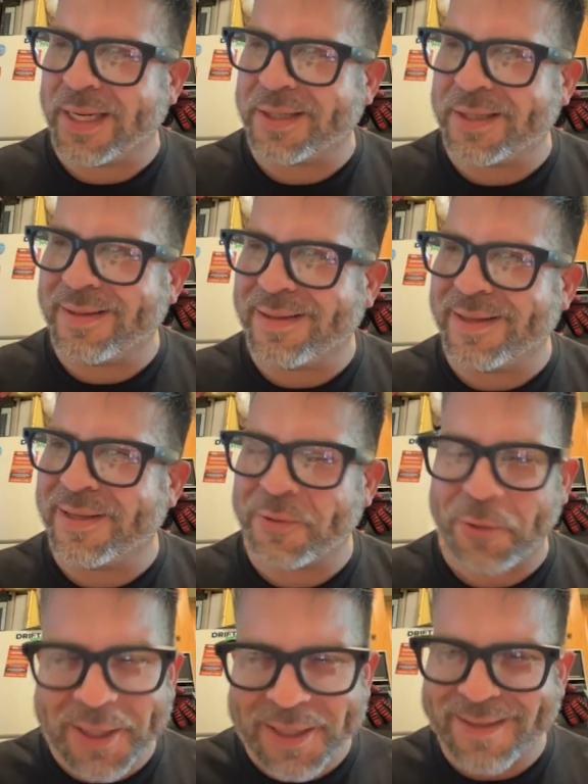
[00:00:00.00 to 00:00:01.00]
Like,
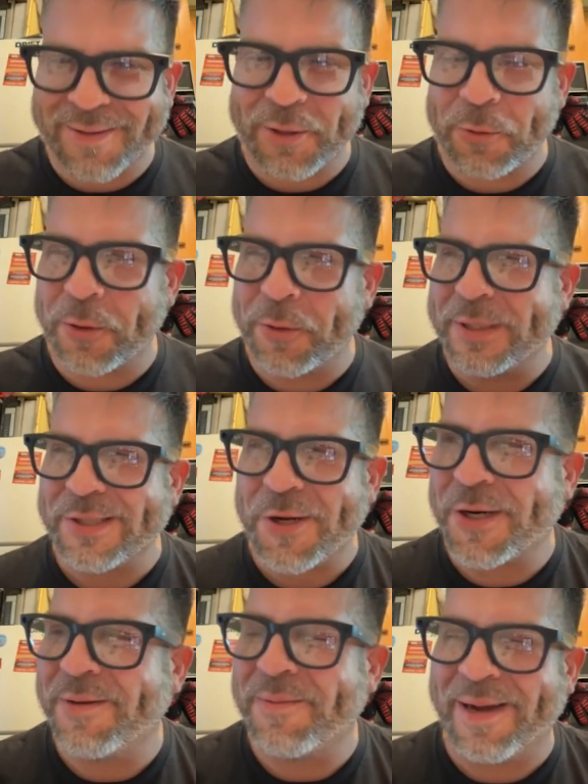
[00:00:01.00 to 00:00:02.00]
what are we
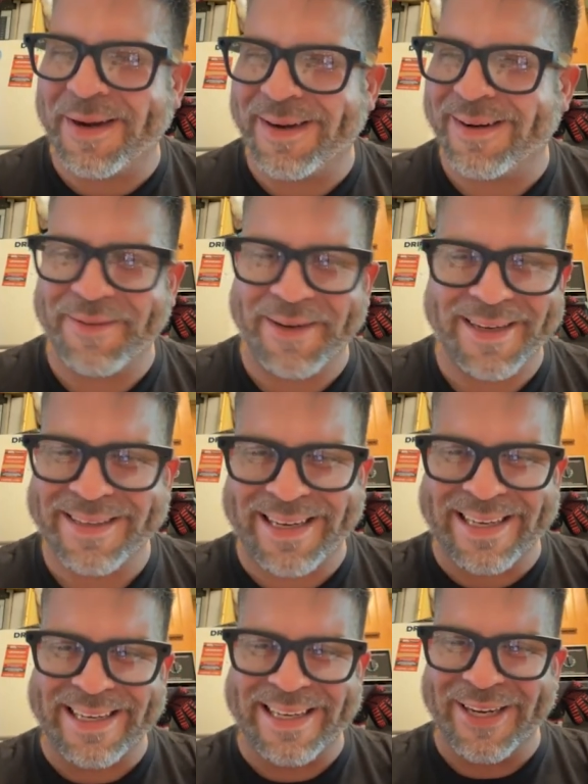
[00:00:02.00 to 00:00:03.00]
talking about here, man?
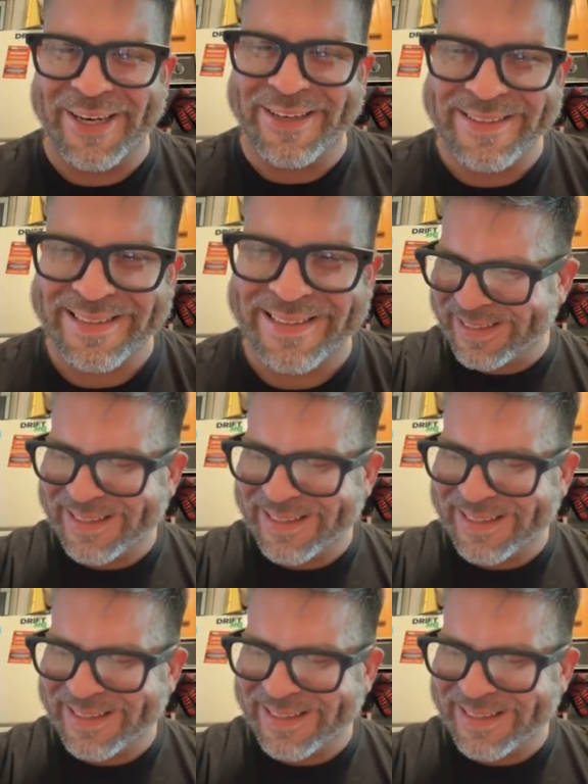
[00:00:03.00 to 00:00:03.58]
You know?